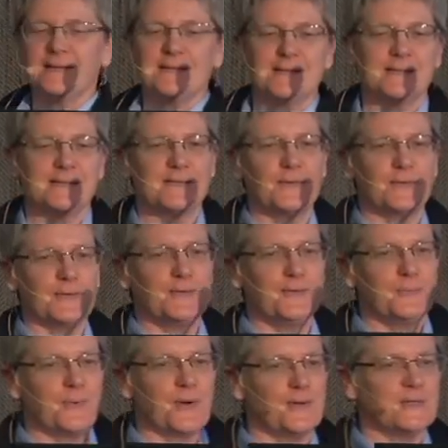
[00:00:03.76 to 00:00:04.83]
This is not a
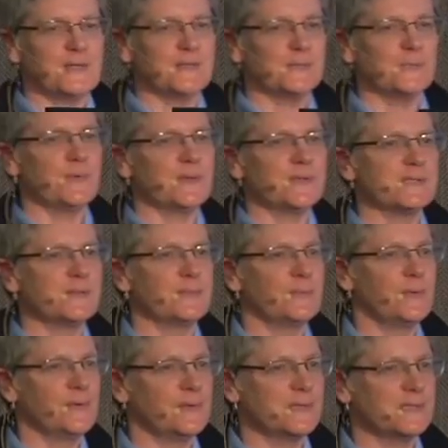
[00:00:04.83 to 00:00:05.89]
new project, it's
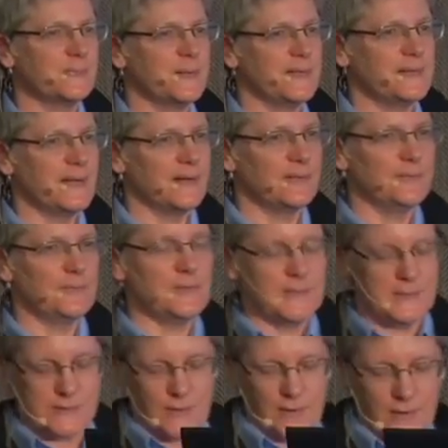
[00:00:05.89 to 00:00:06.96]
work that's been done a few
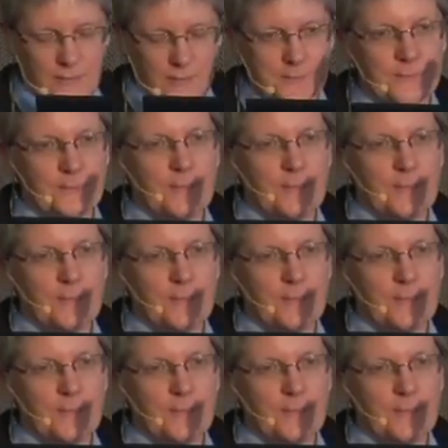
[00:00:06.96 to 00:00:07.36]
years ago.